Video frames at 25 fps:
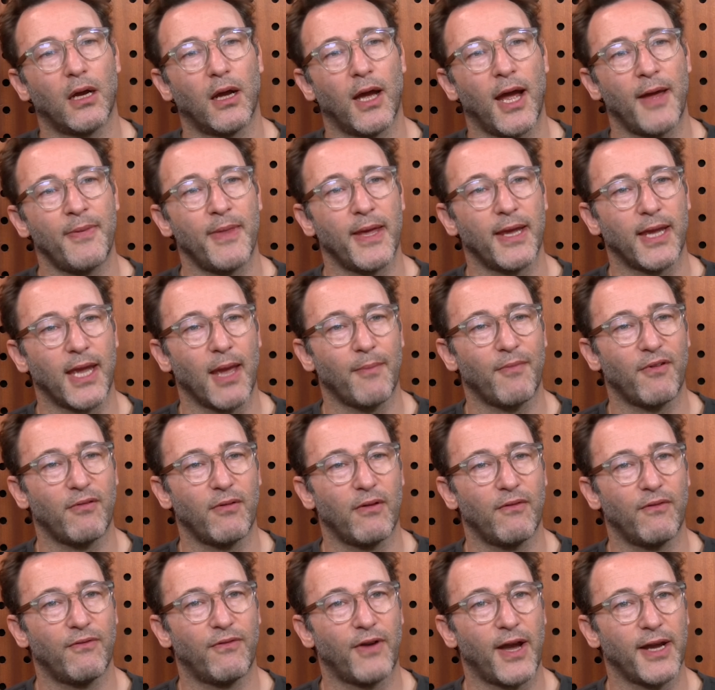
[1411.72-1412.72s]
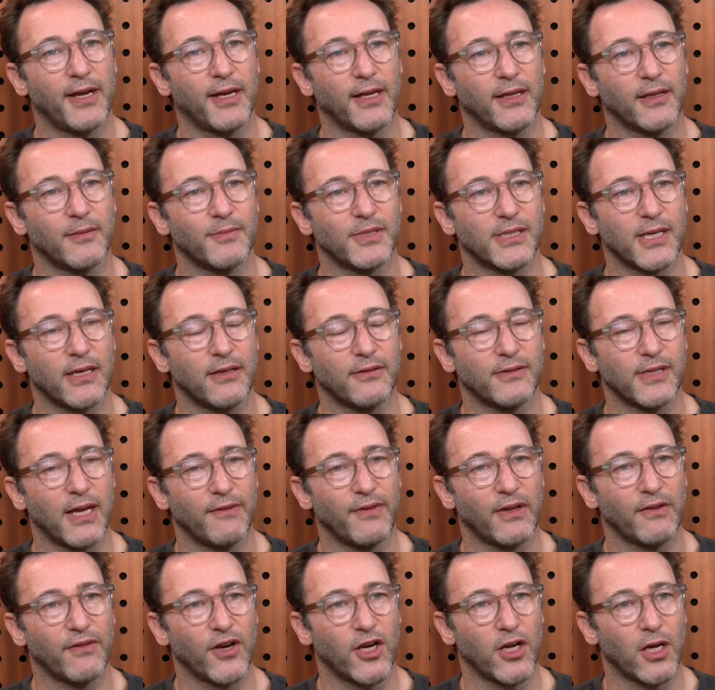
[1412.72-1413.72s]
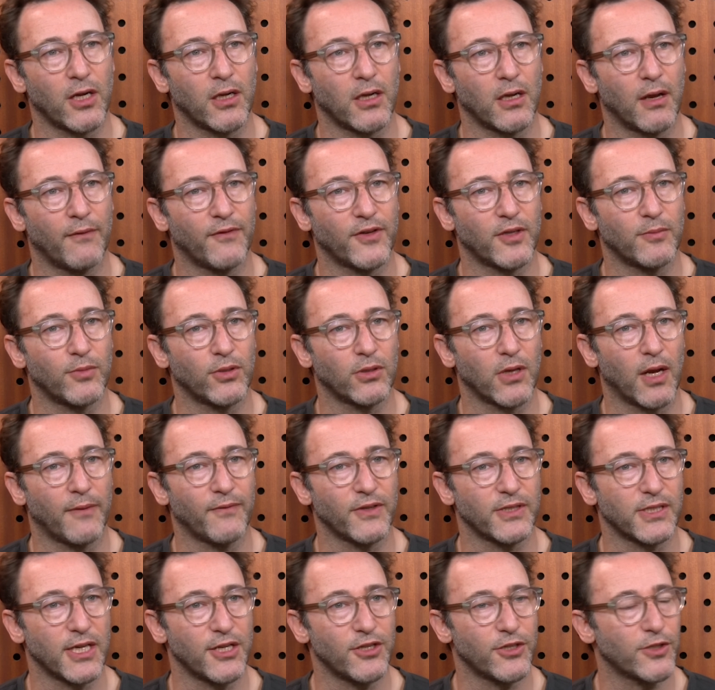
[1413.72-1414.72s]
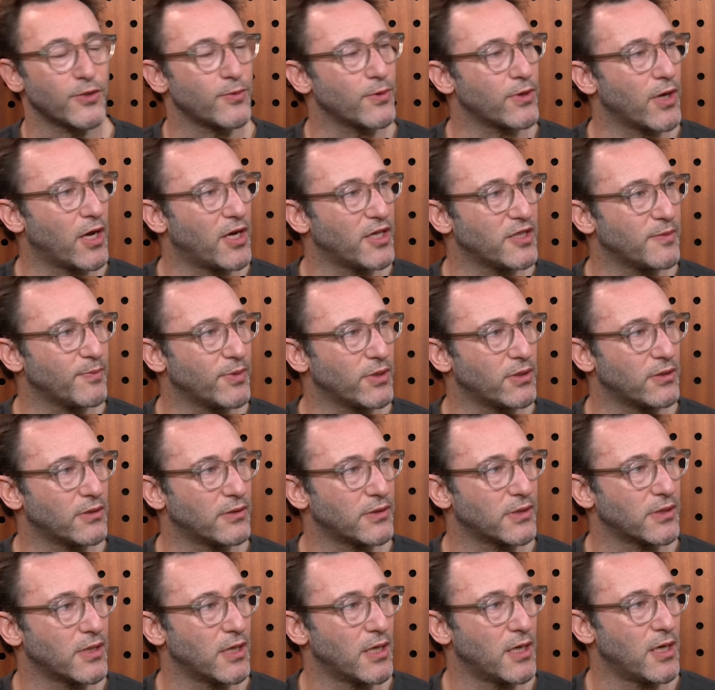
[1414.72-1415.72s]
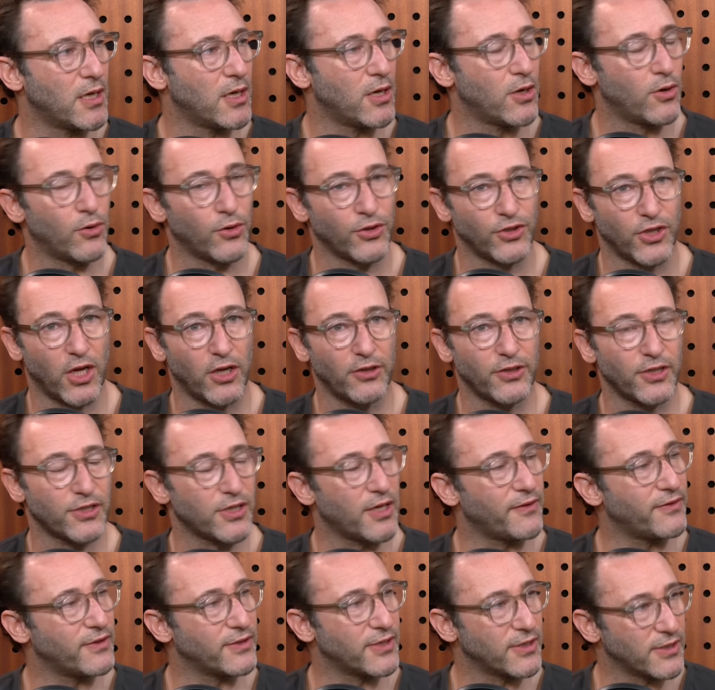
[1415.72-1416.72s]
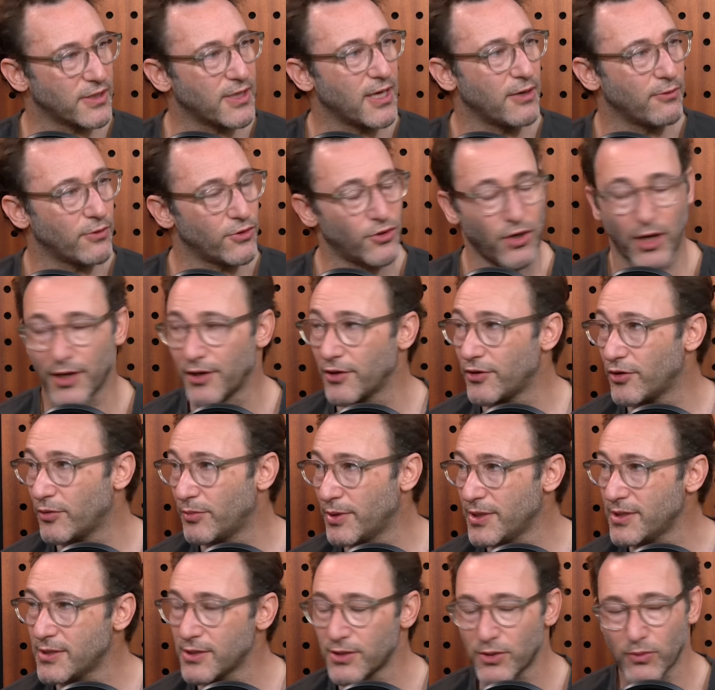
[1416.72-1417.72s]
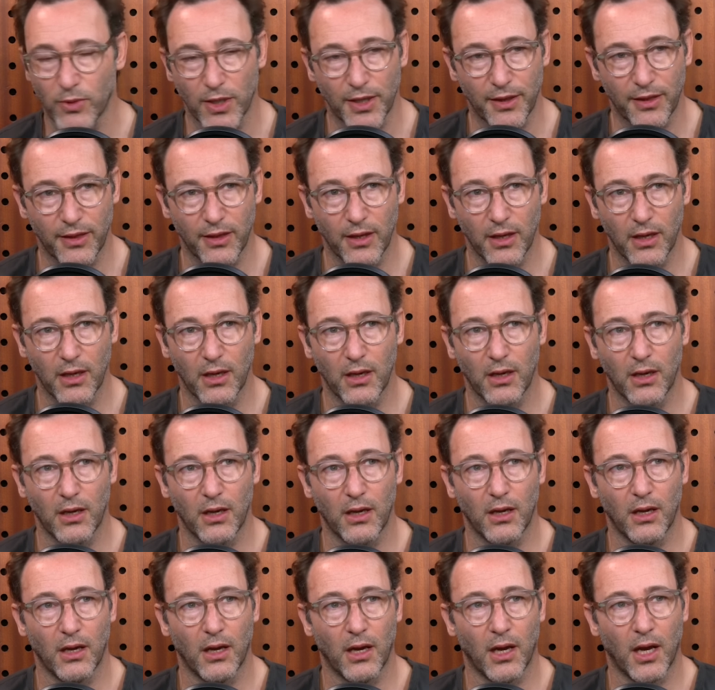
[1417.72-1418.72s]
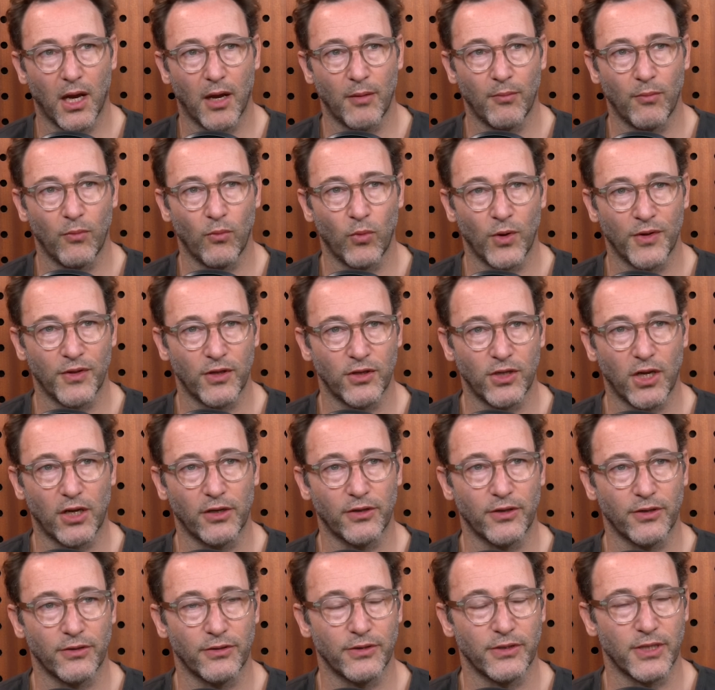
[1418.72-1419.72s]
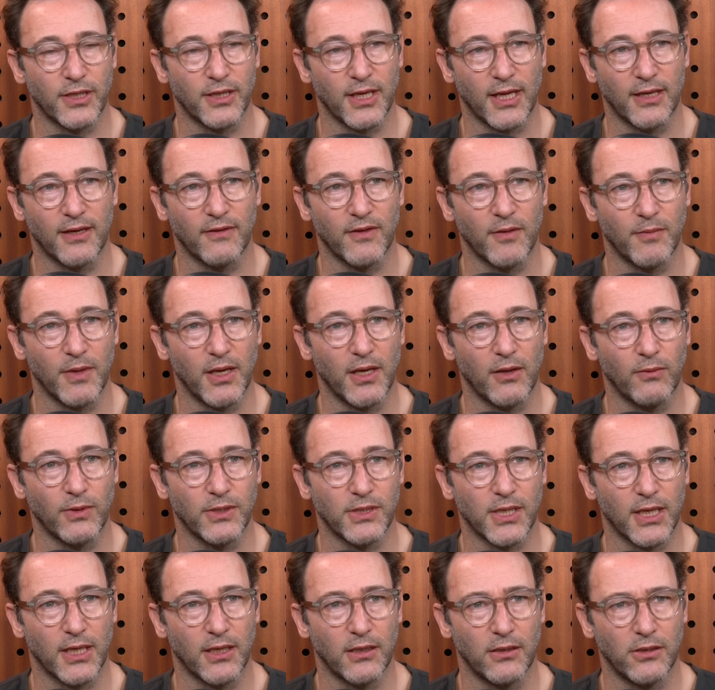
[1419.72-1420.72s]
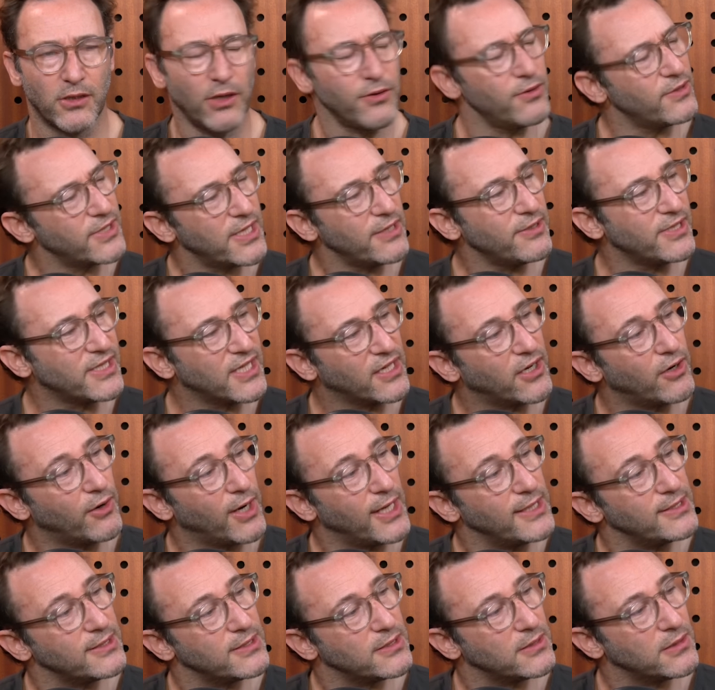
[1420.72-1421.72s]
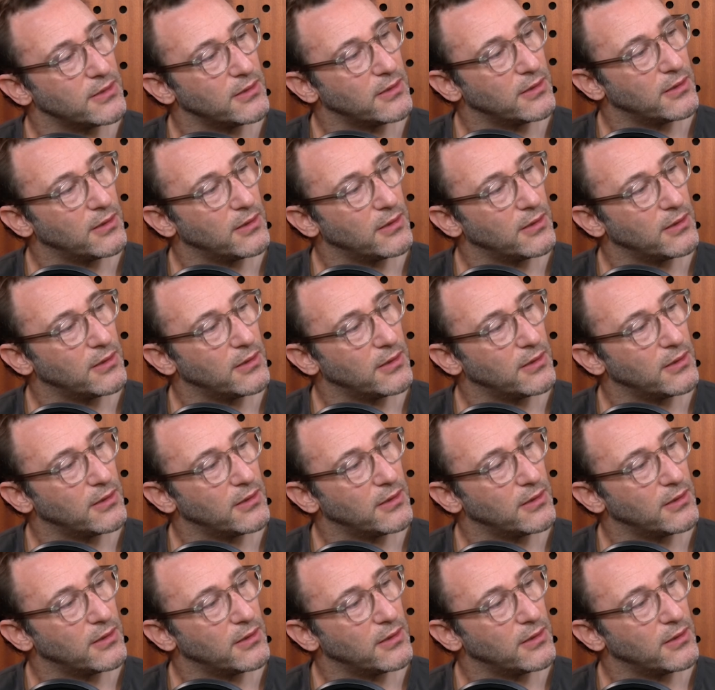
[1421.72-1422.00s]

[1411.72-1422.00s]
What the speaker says: they kept finding themselves having very uncomfortable conversations with hospitals or doctors' offices they were trying to do business with, when the doctors at the end of the meeting would say, don't you sell cigarettes?